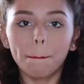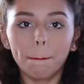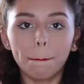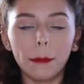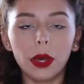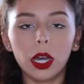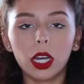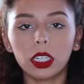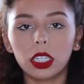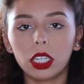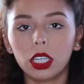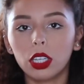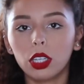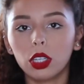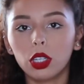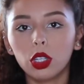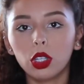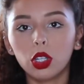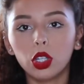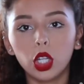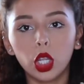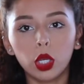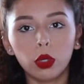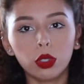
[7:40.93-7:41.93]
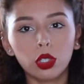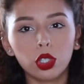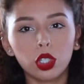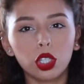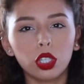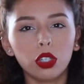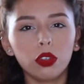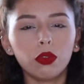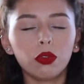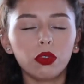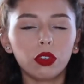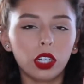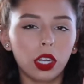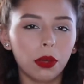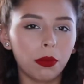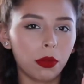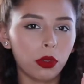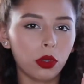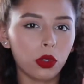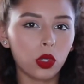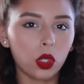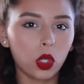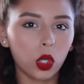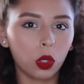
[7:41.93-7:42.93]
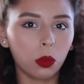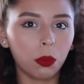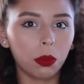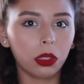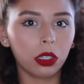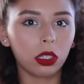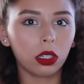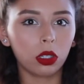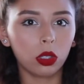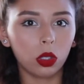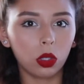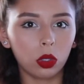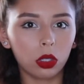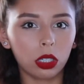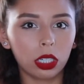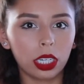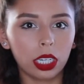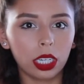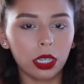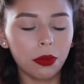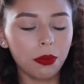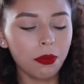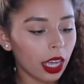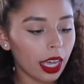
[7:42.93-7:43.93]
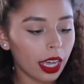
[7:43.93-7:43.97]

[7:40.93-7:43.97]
body lotion from Soap and Glory.